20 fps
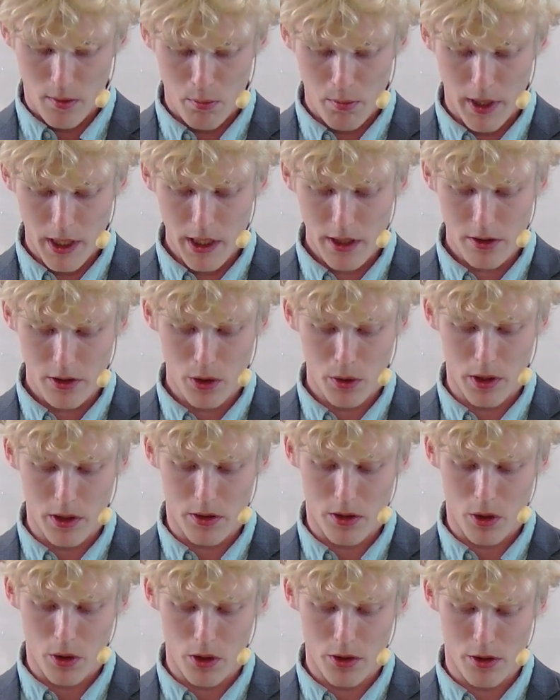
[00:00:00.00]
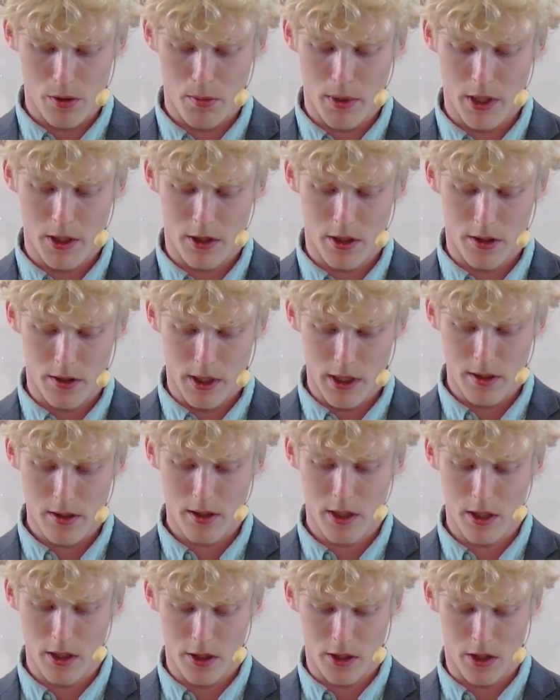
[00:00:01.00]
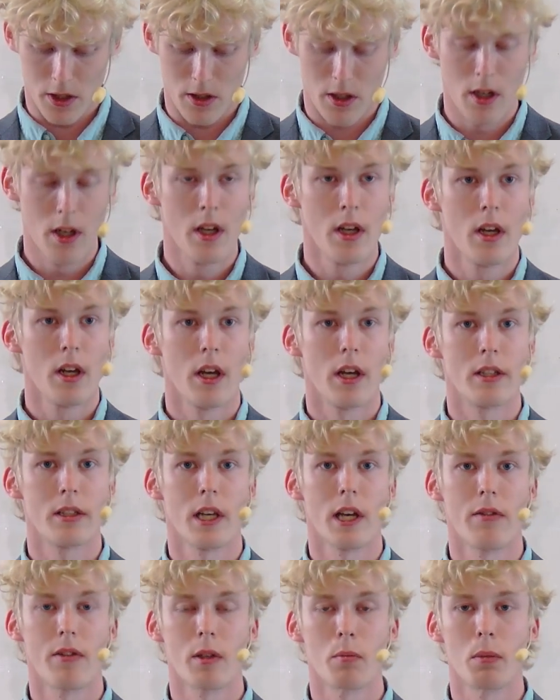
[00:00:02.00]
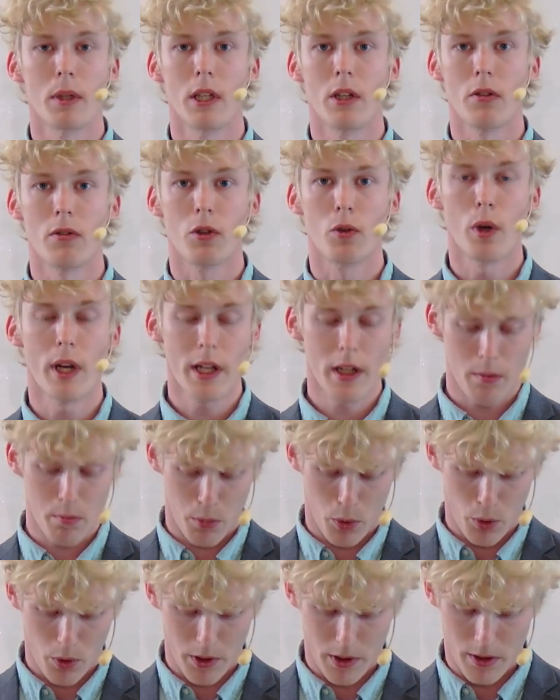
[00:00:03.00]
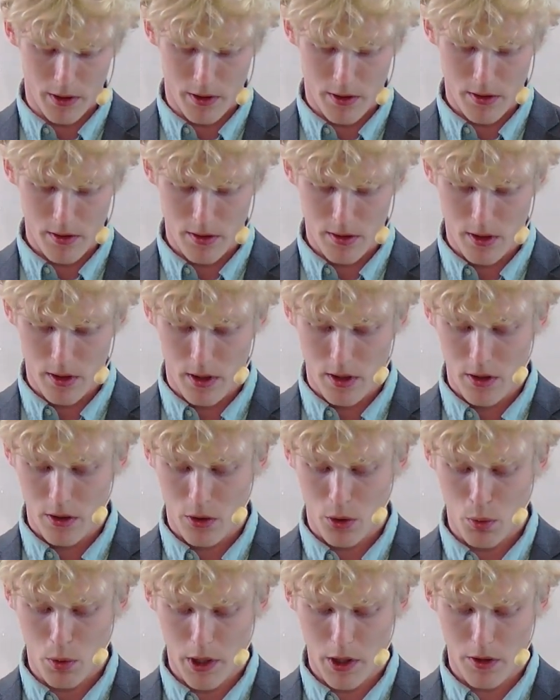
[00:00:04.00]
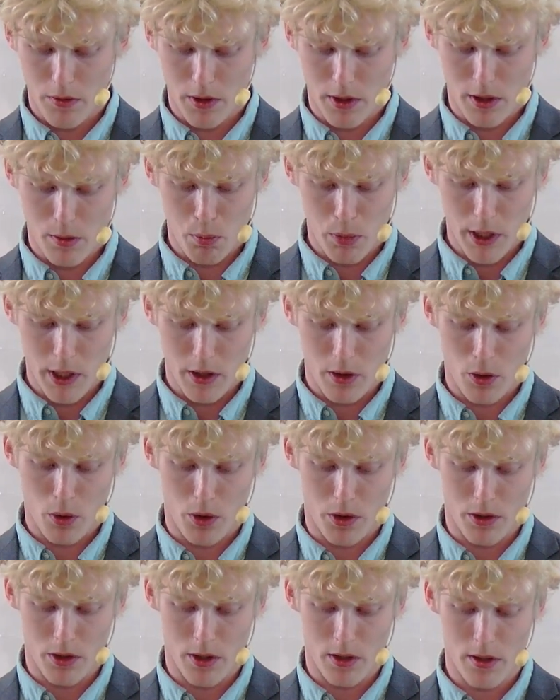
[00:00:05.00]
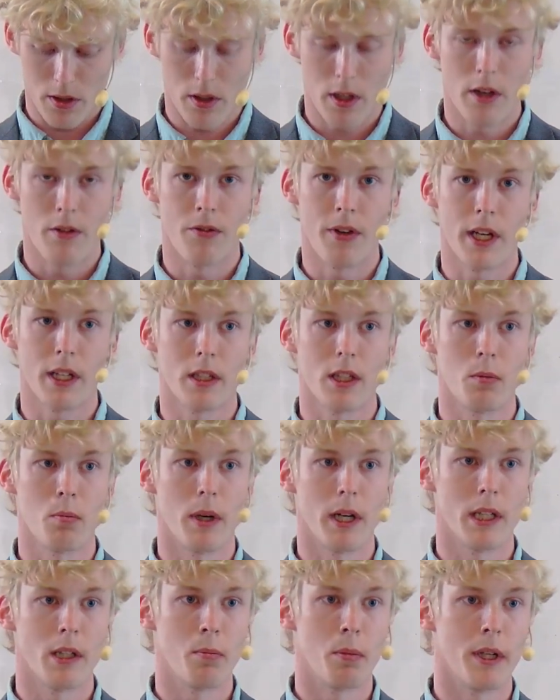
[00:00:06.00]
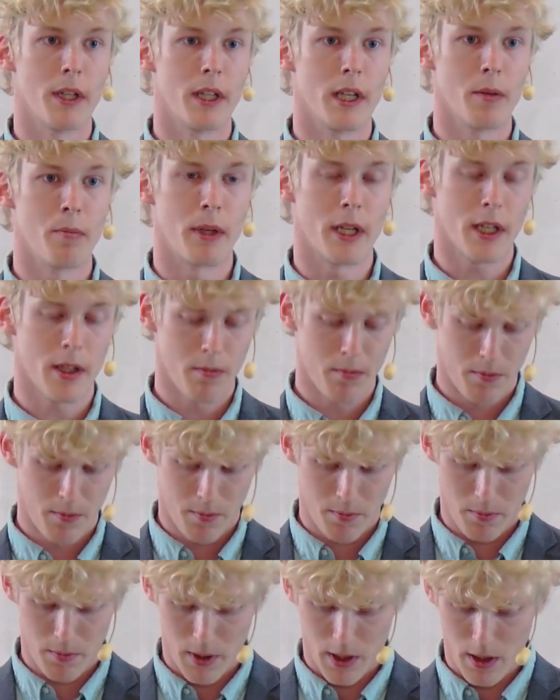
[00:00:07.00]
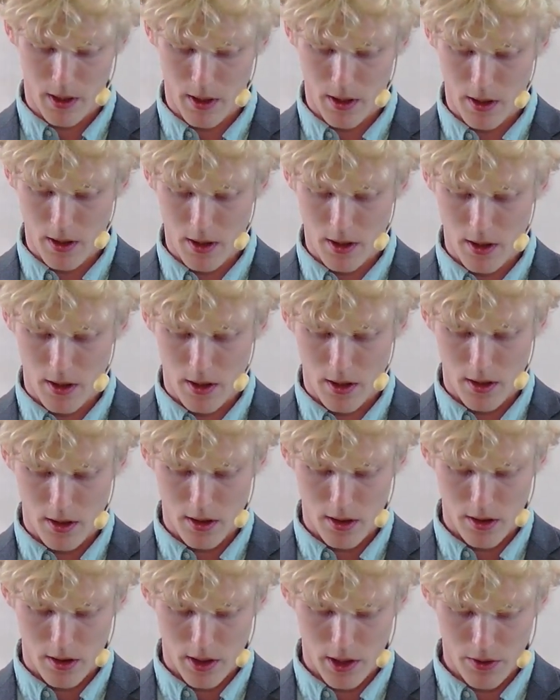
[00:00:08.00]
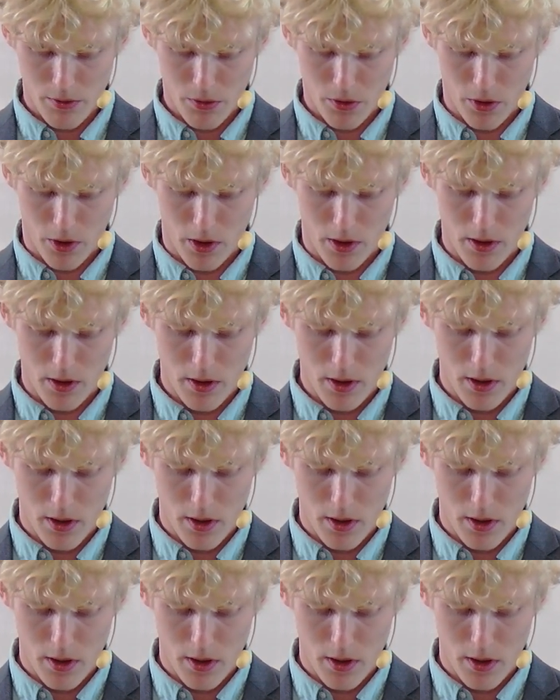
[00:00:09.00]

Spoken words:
Many students also mention this teacher as having been of great importance to one of the spring courses affected by the pandemic. Therefore,